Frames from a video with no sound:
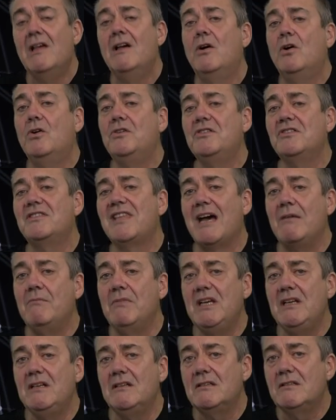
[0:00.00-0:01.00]
Or does that
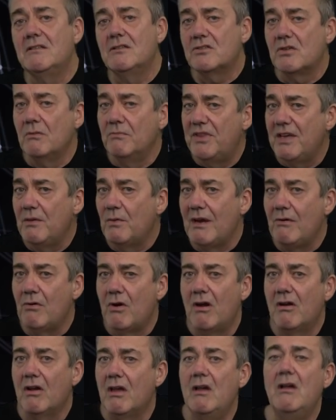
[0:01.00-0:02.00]
mean something went
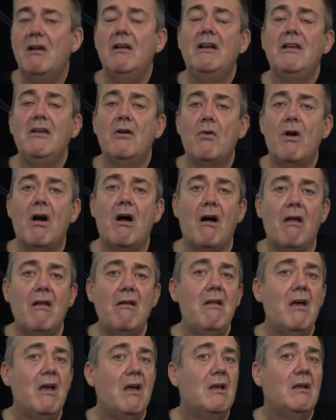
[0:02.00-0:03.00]
wrong earlier
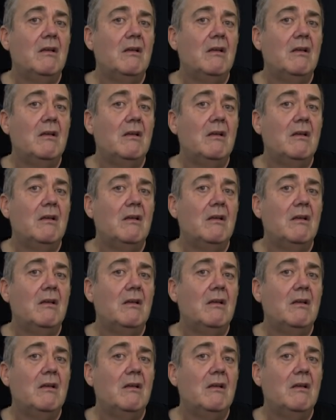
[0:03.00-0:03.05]
on,